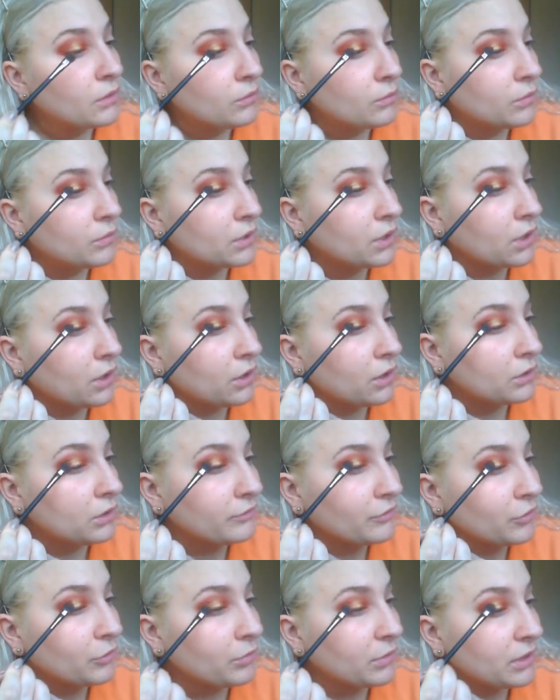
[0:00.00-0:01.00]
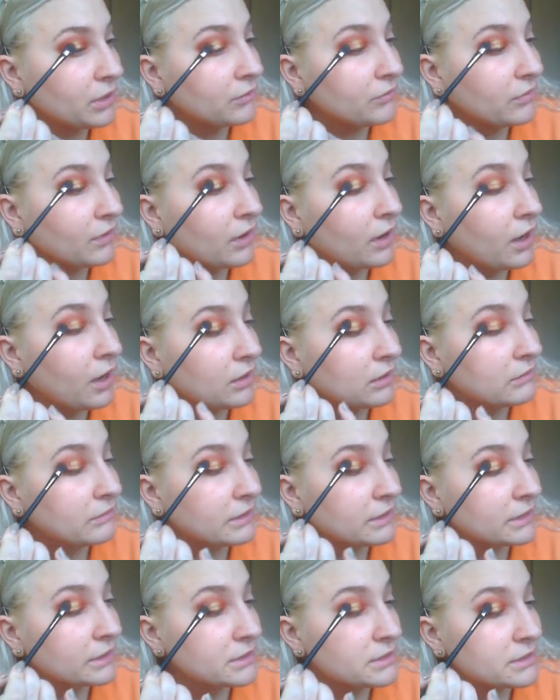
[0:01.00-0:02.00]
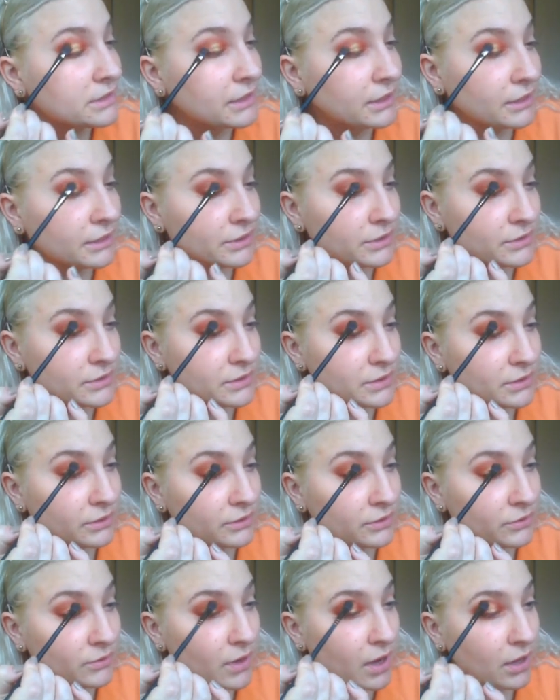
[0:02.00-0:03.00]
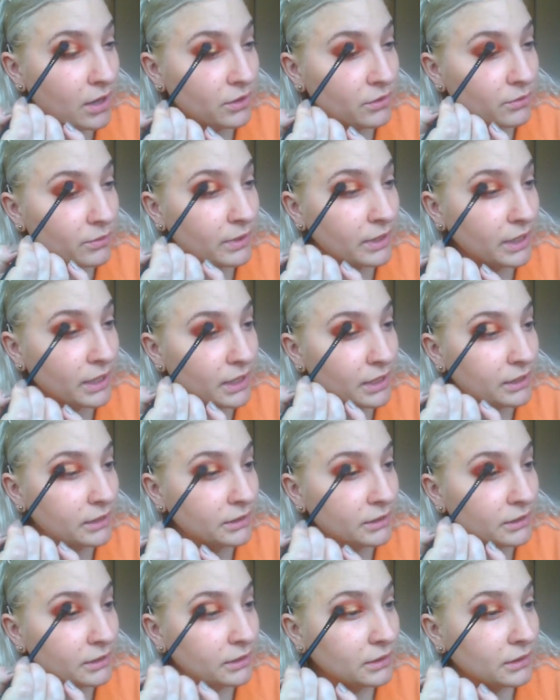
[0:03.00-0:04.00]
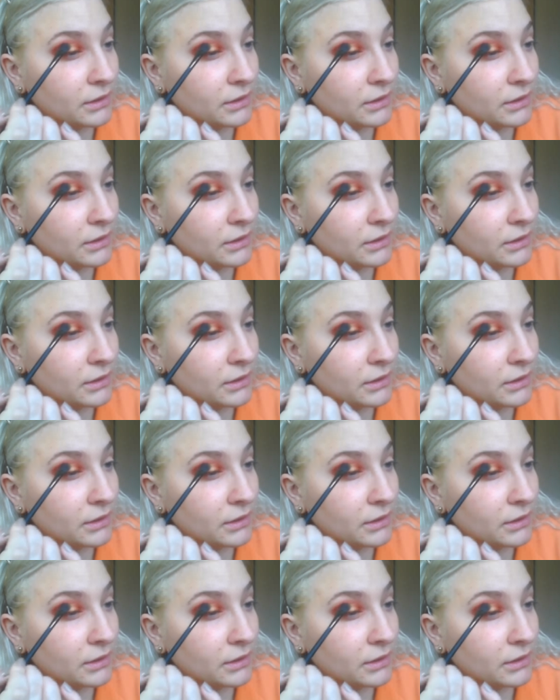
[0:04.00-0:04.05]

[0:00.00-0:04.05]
What are all of you being for Halloween this year? Do you still do Halloween?